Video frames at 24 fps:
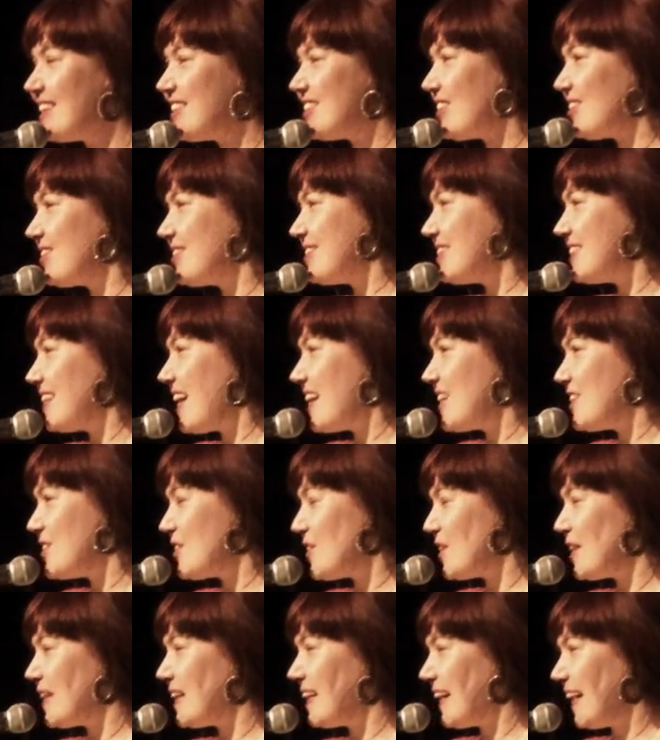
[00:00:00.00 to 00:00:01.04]
It's of
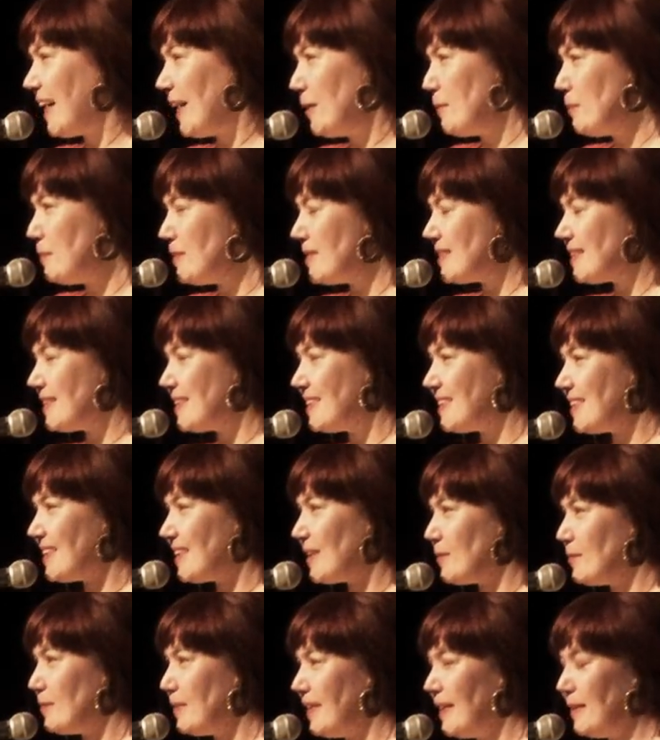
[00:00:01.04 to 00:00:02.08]
Sandra and Kim's. It's a
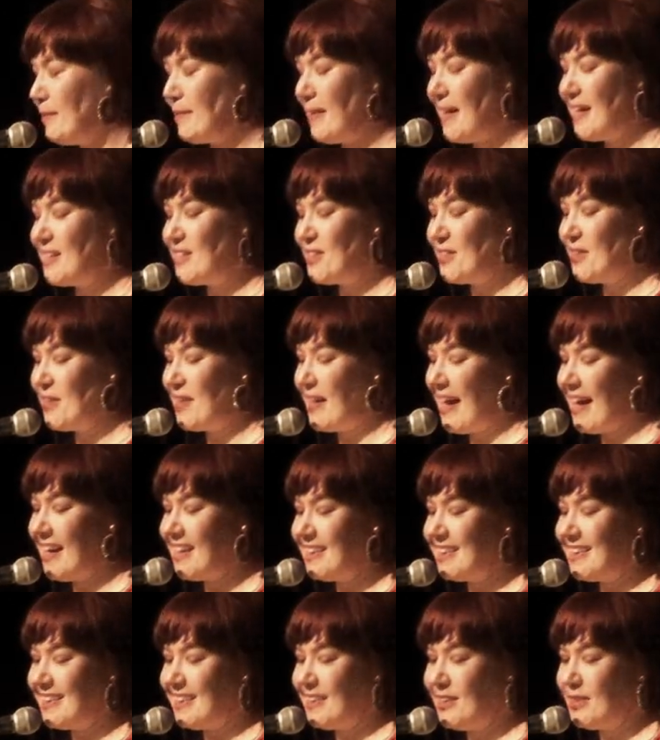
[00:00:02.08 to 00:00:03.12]
complete pleasure again
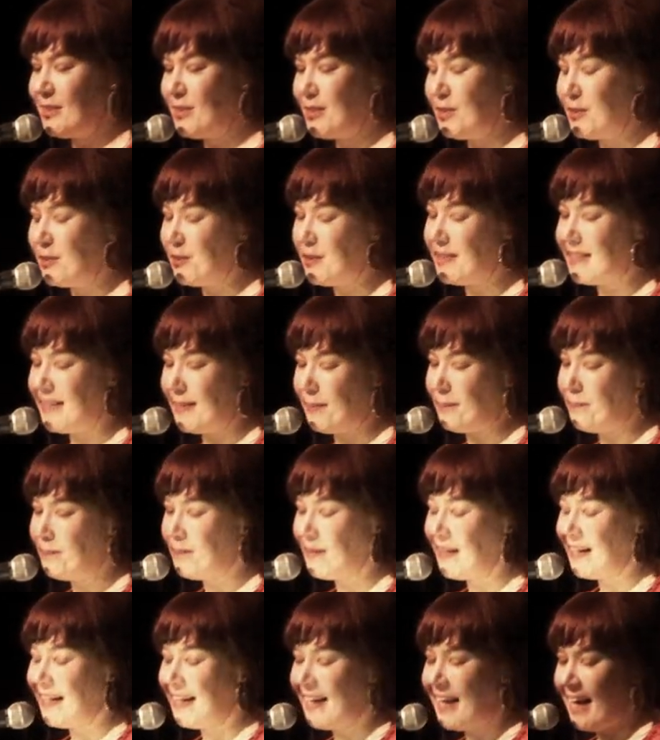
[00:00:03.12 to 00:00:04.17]
to introduce
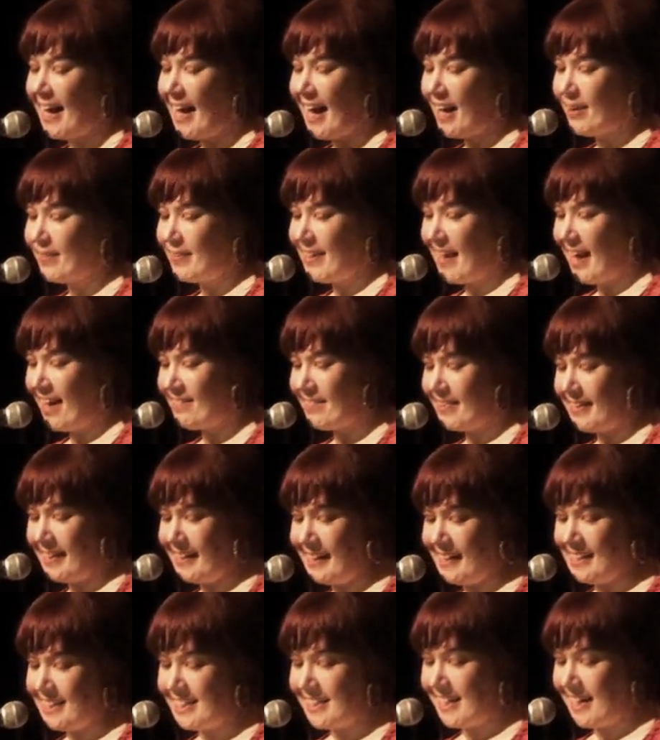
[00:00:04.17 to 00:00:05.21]
them, and we'll have a
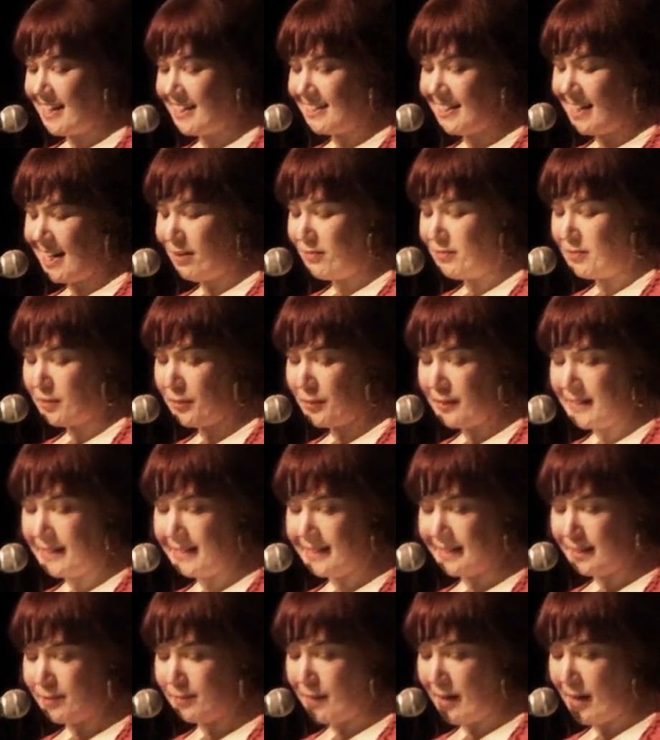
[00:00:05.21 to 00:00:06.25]
little chat afterwards
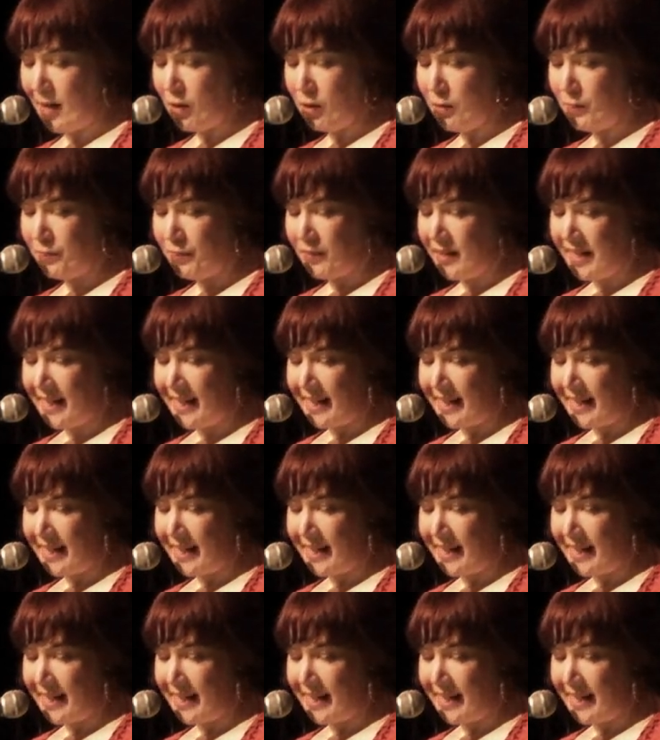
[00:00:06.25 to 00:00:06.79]
as well.